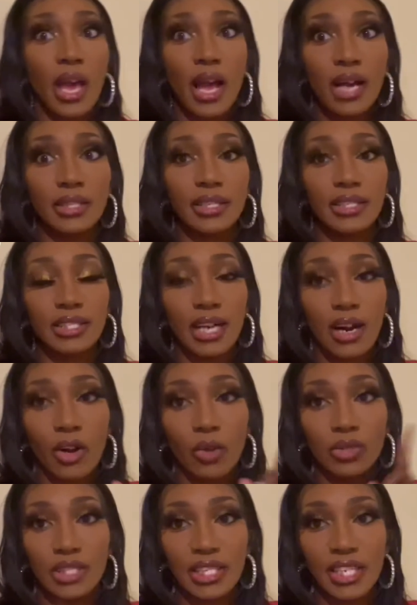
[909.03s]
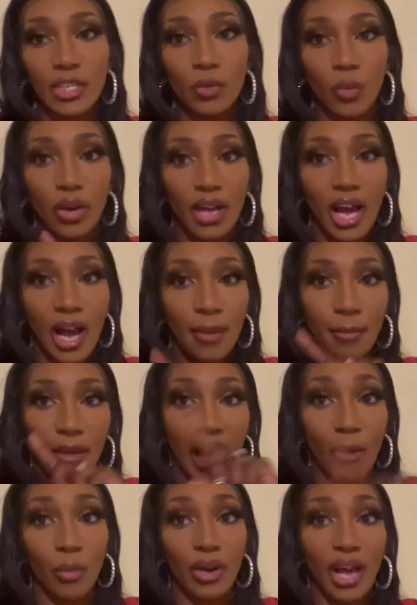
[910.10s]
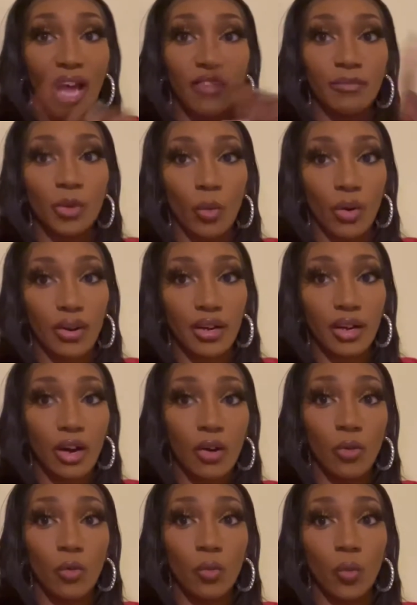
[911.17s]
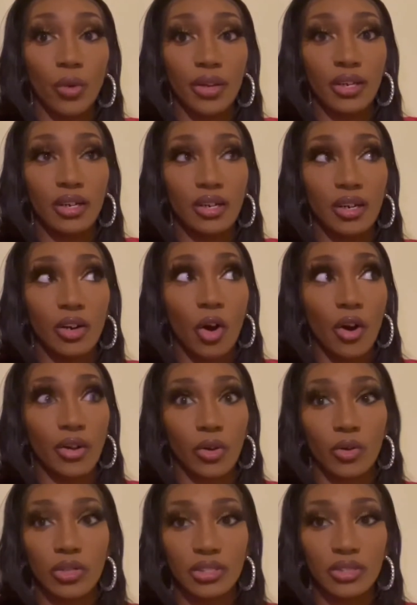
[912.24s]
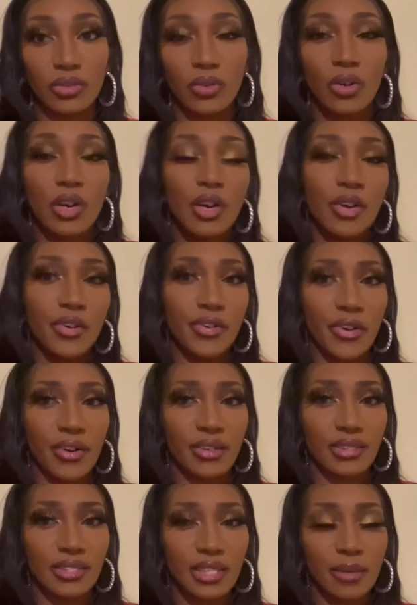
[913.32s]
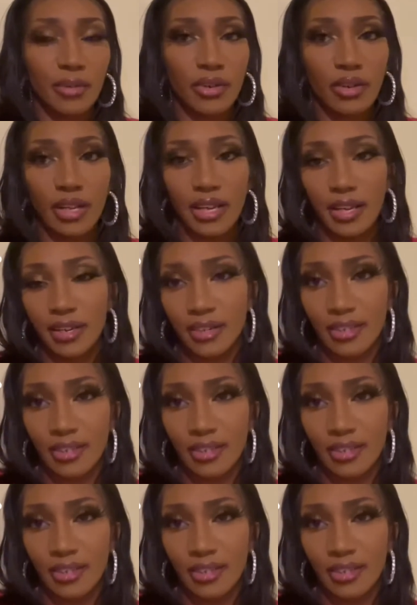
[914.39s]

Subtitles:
After that, y'all gonna see what I have been working on with Carter and Crystal during the summer and